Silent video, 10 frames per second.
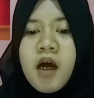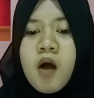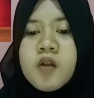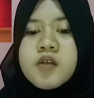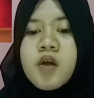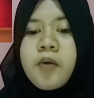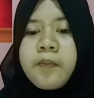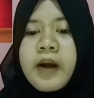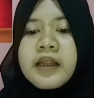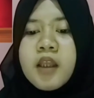
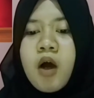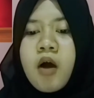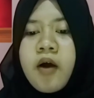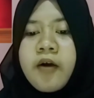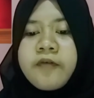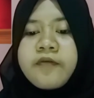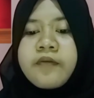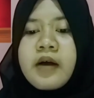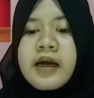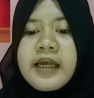also part of
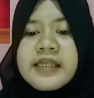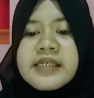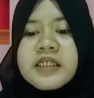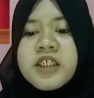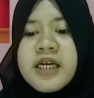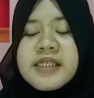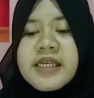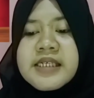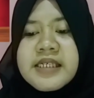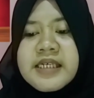its
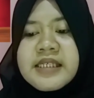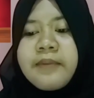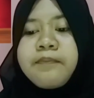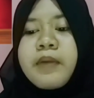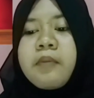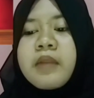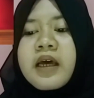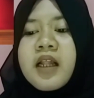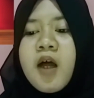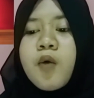justice system.
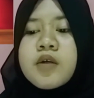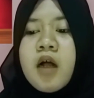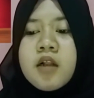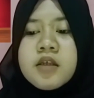Public law